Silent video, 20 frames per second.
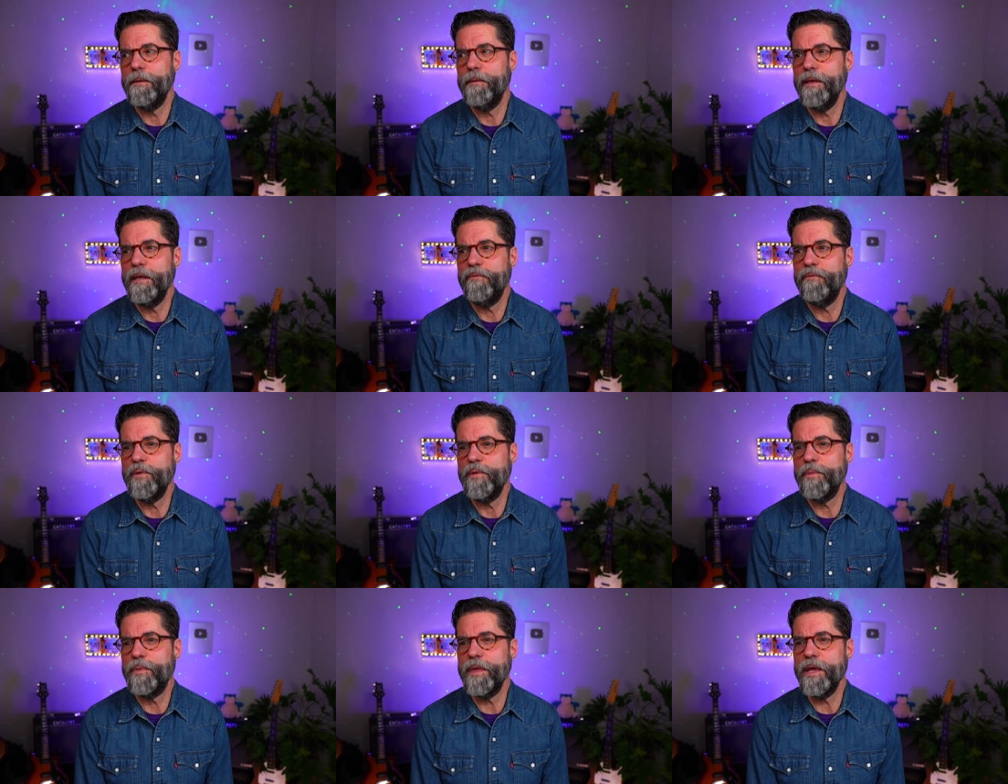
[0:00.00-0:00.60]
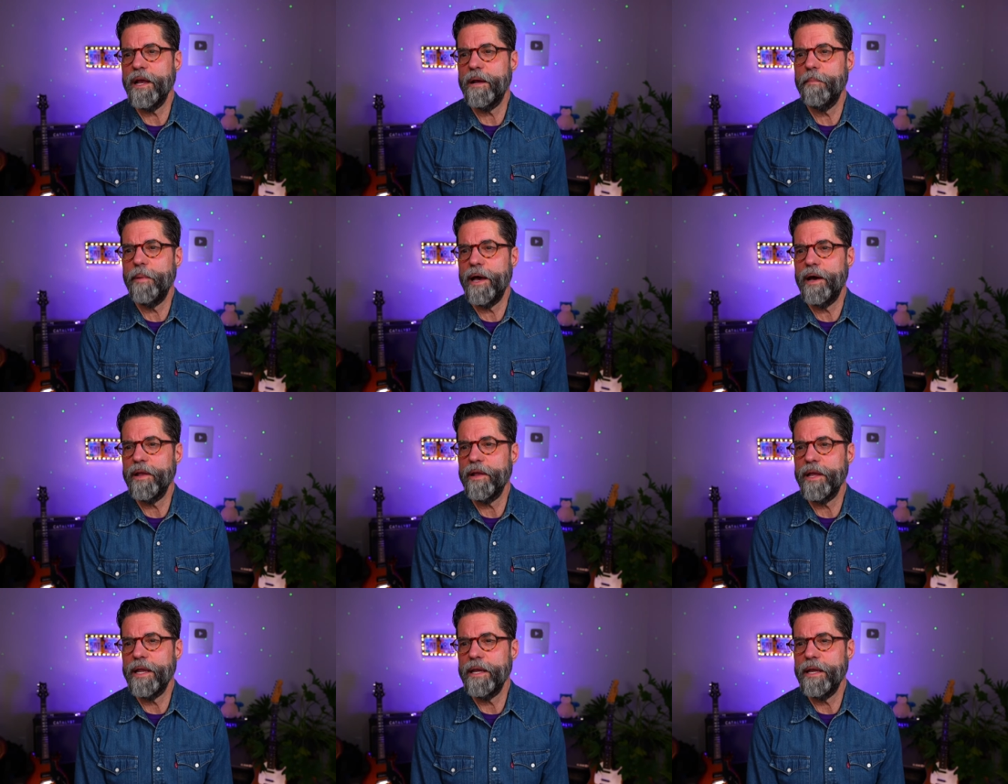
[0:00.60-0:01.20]
If you think
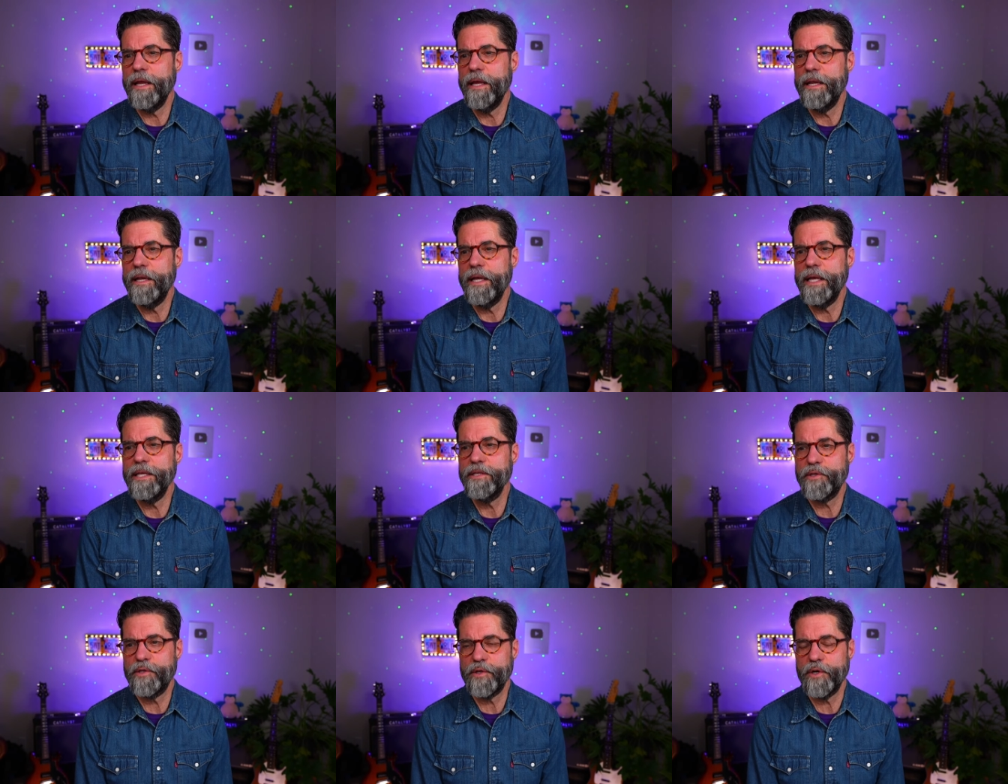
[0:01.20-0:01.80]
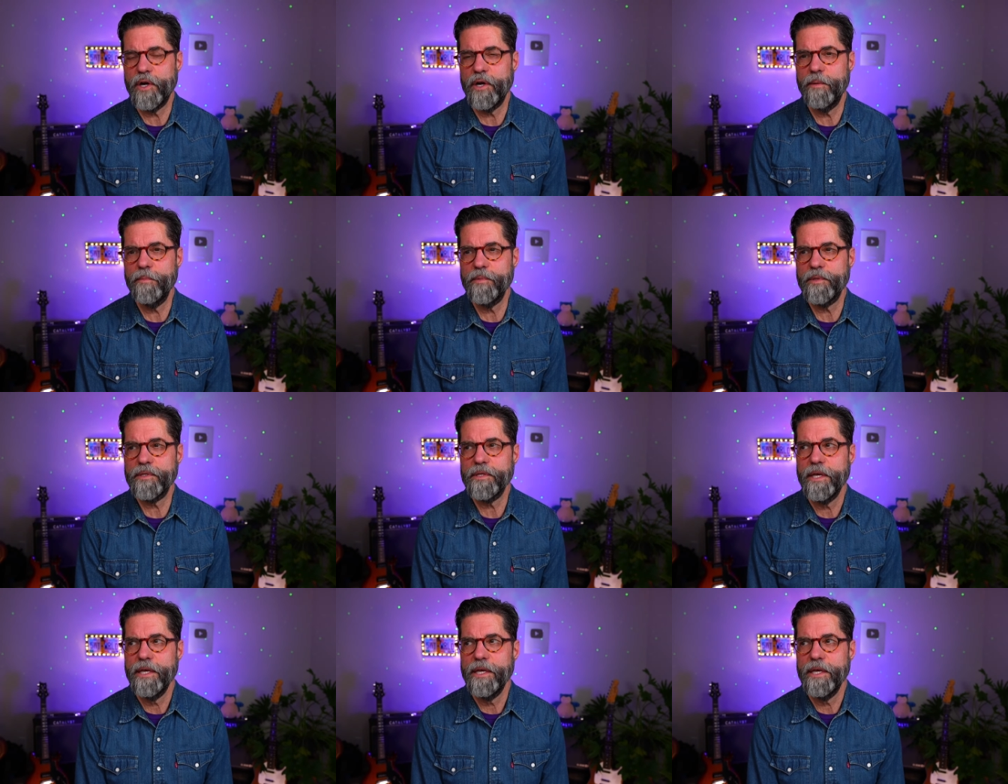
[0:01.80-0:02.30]
about it in his terms,